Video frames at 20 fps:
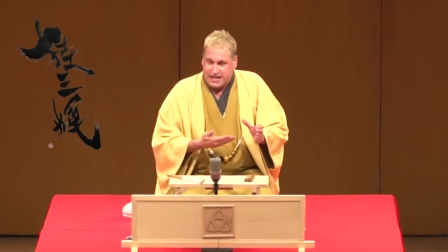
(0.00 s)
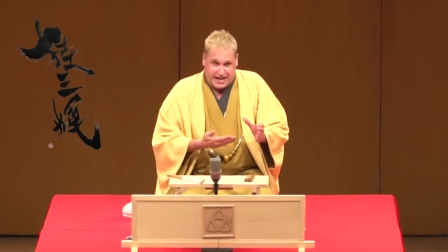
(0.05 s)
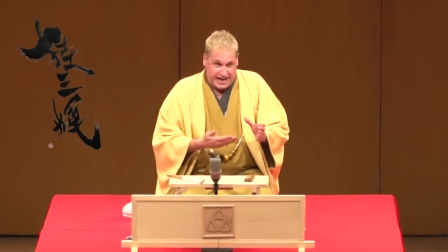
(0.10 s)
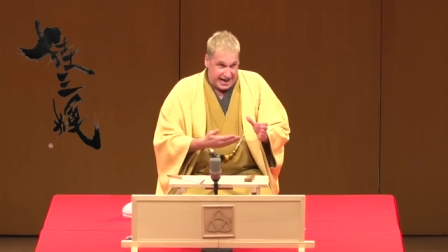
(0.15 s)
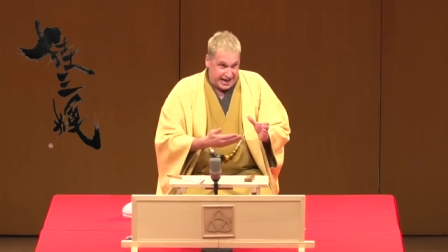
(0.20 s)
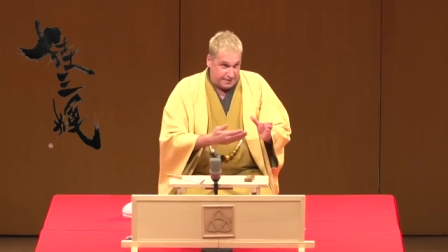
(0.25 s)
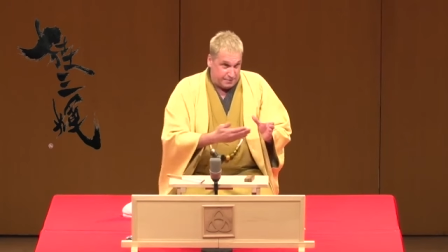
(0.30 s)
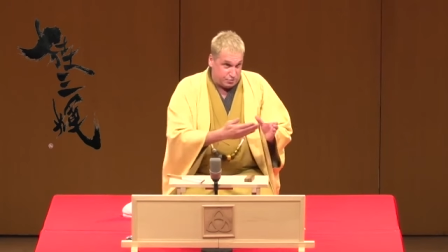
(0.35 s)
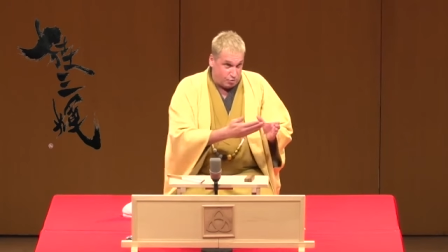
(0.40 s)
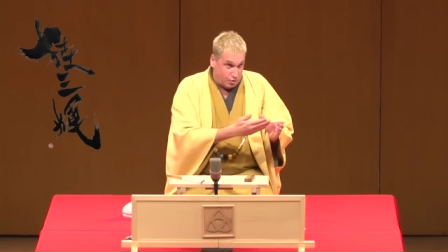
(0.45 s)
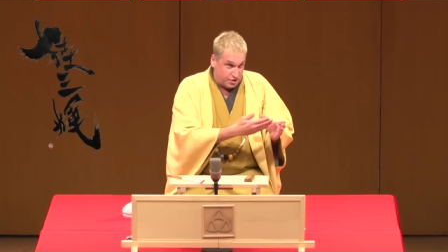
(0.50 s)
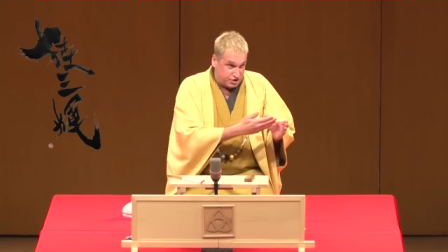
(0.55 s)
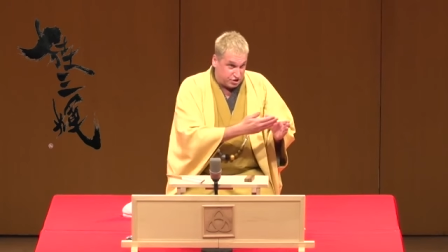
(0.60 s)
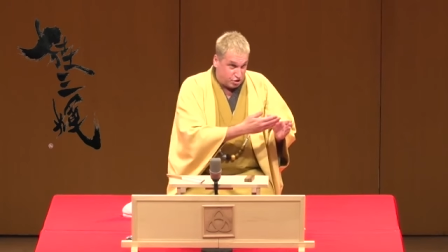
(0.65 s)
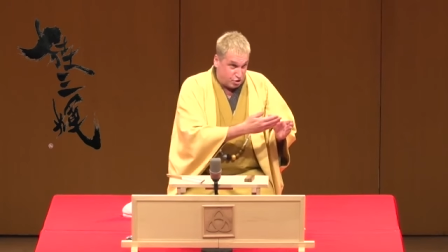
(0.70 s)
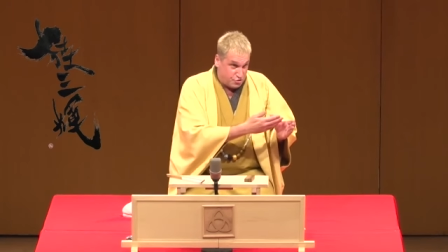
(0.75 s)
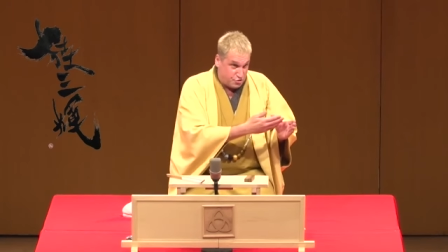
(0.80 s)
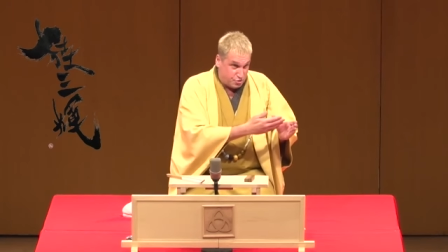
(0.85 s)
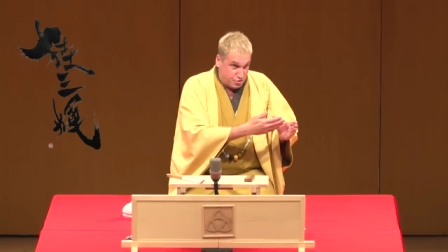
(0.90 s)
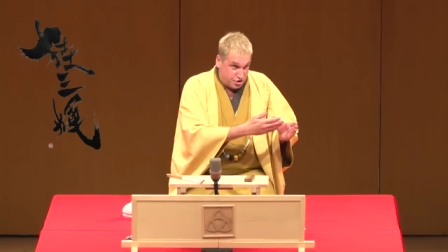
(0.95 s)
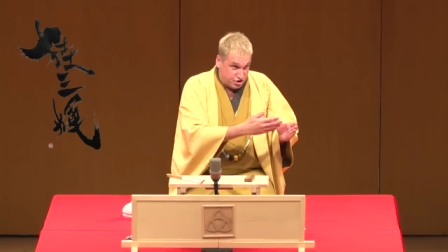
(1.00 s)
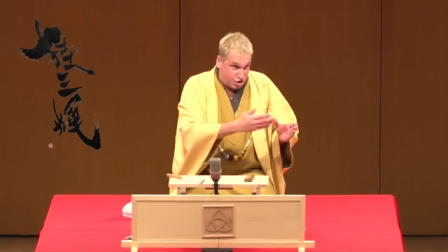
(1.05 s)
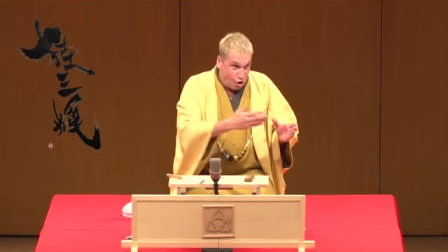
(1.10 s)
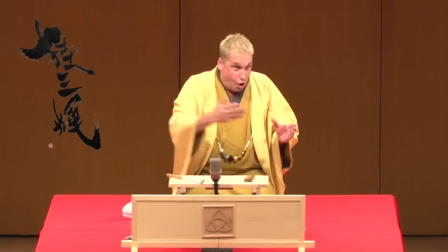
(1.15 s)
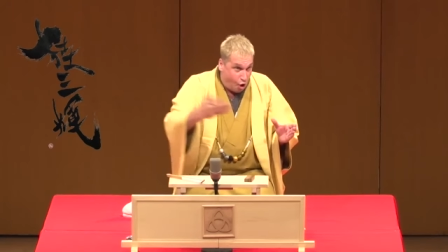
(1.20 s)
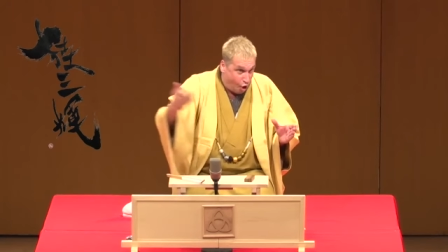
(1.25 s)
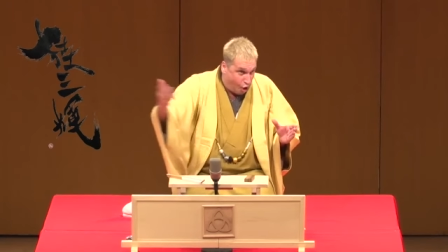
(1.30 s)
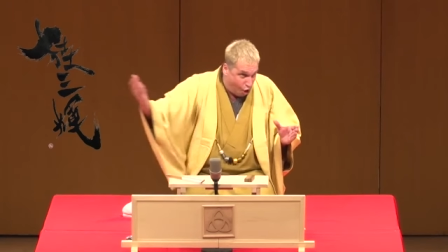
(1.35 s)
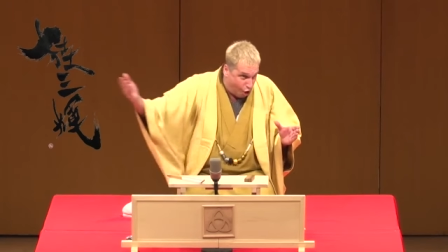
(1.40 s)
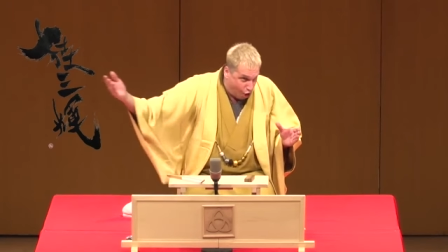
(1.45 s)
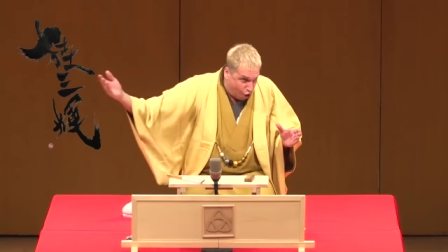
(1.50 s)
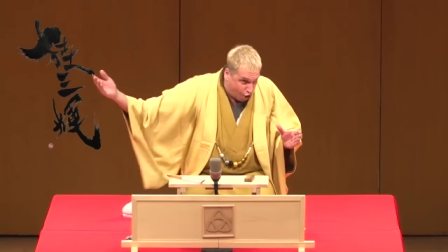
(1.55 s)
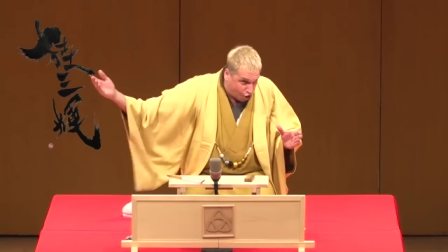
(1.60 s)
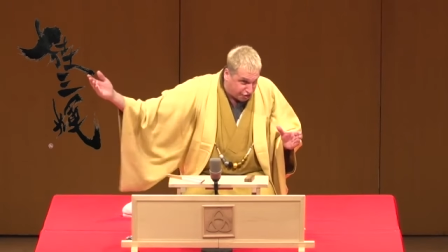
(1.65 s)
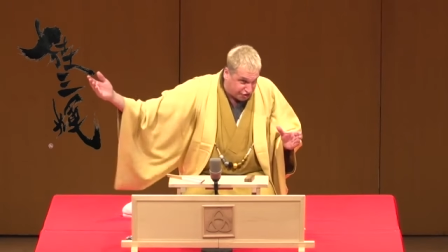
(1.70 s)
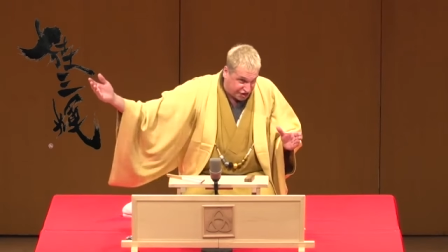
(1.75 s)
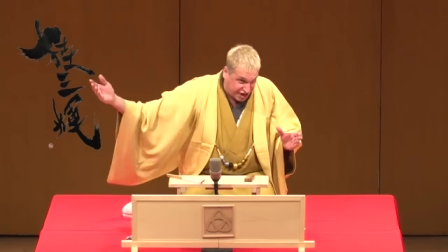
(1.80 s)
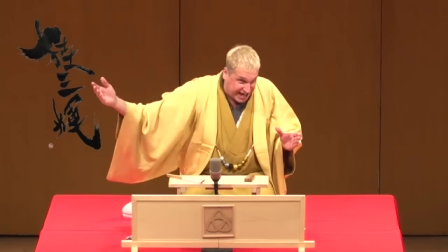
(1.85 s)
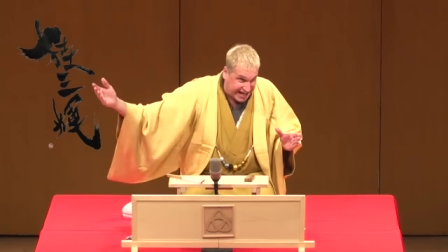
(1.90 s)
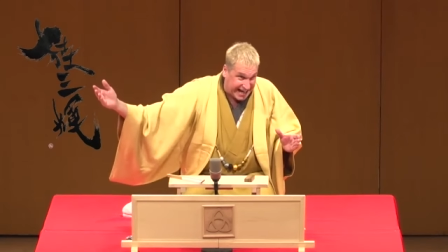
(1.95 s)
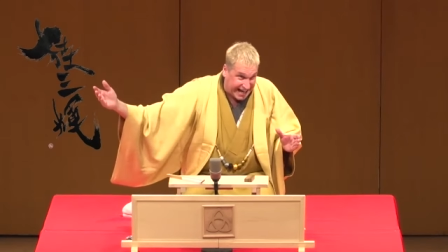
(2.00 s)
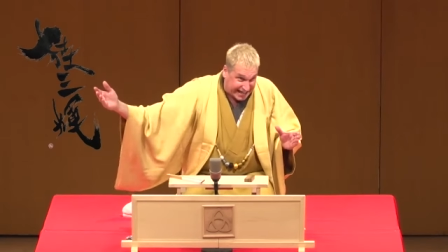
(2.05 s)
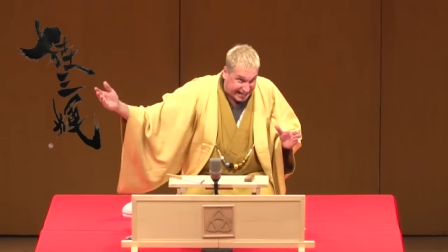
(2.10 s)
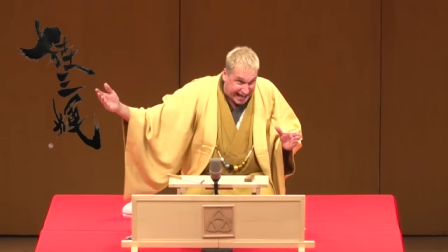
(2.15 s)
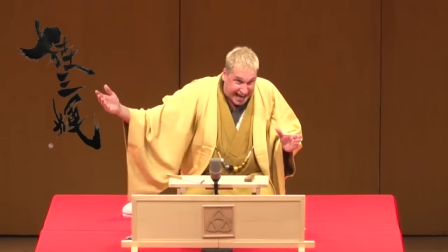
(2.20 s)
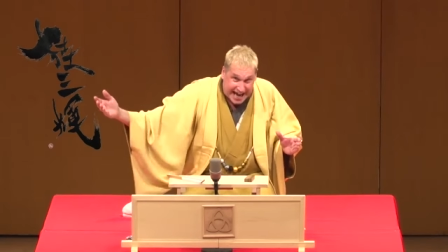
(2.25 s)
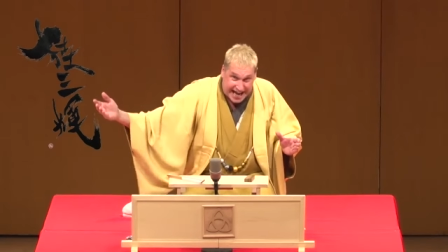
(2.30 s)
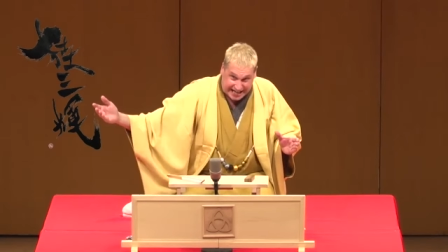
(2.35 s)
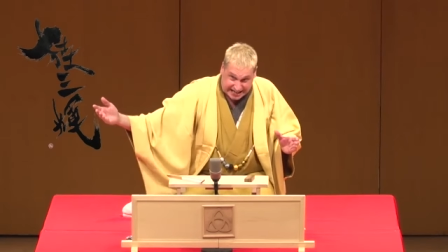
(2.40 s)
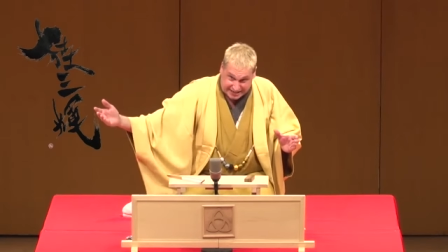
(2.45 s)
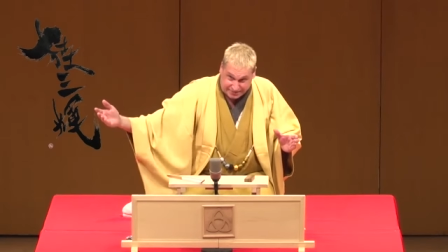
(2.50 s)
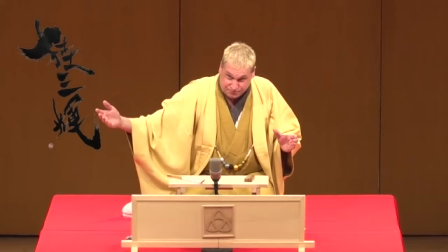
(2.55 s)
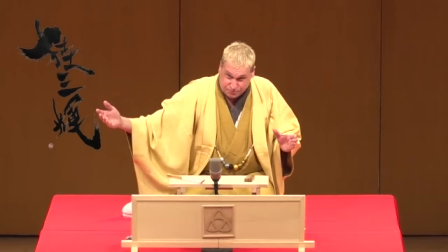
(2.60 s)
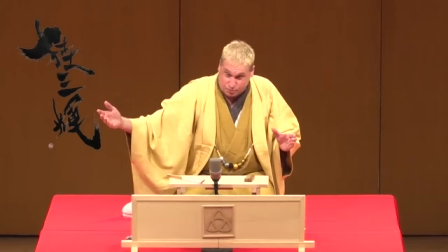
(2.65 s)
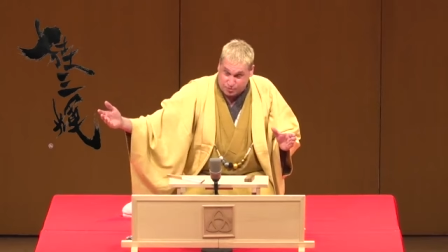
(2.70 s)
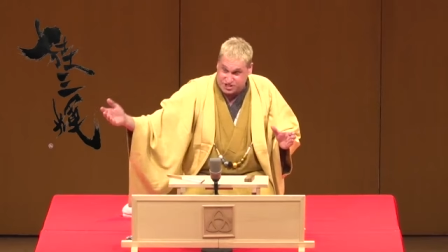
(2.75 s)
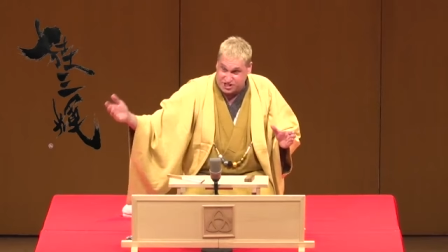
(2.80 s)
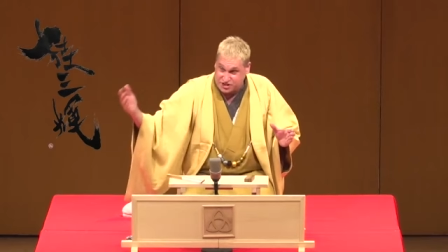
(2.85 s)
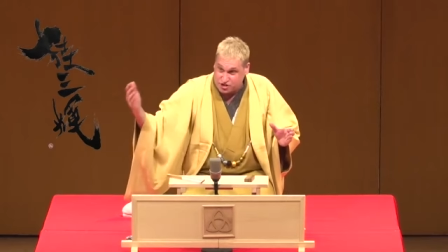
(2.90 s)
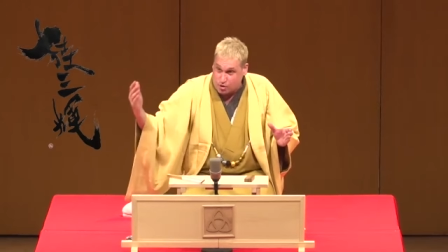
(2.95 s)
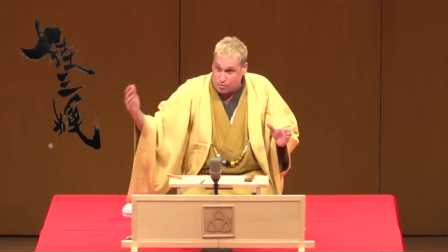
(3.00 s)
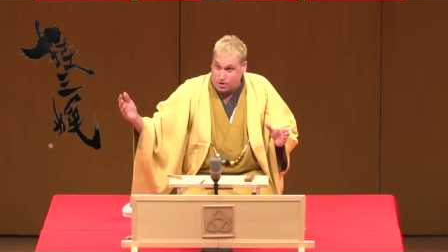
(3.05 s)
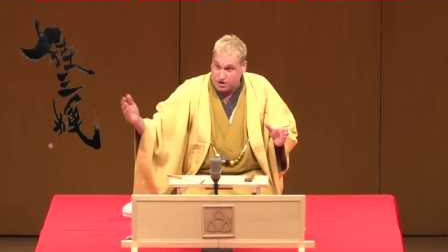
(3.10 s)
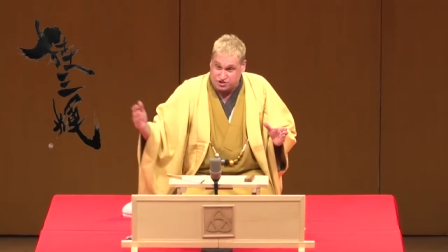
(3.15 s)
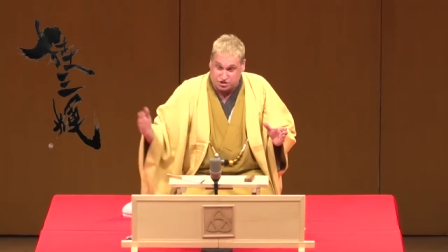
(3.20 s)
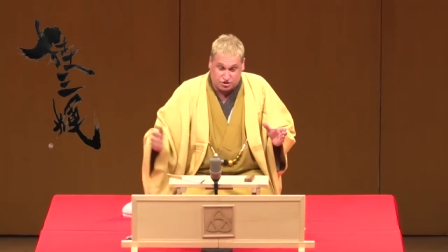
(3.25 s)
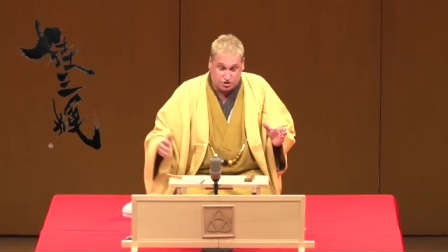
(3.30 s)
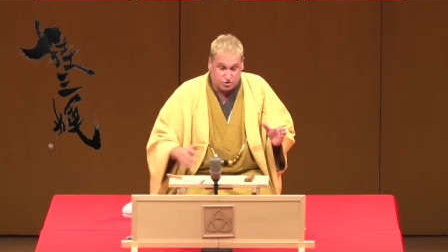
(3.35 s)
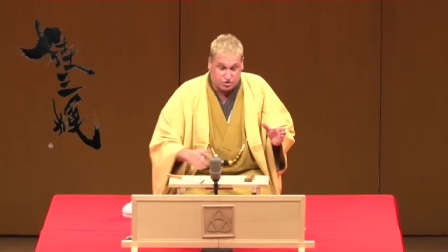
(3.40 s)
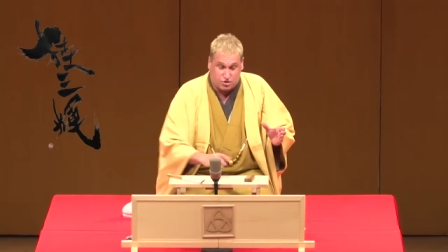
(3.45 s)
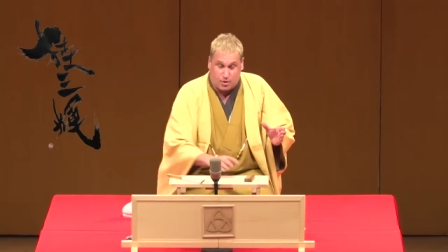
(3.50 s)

and I'm going to go through this whole thing again, which I don't want to do.